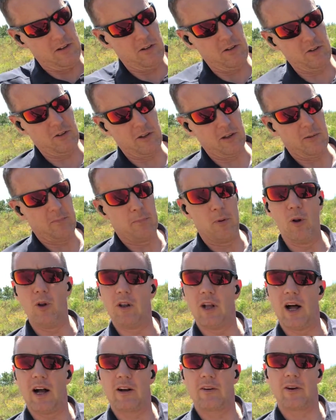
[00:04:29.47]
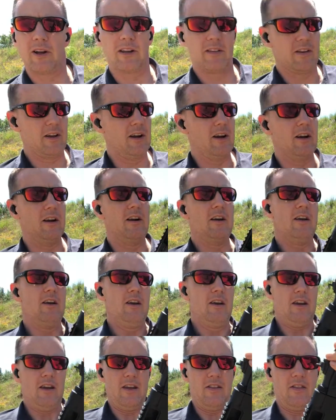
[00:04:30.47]
there's a bolt lock right there,
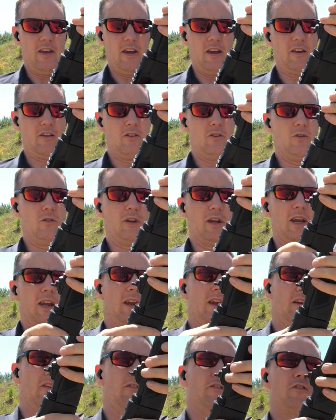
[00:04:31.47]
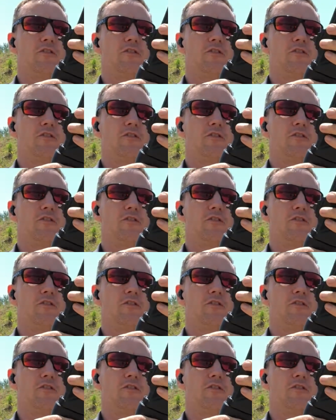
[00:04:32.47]
and then you can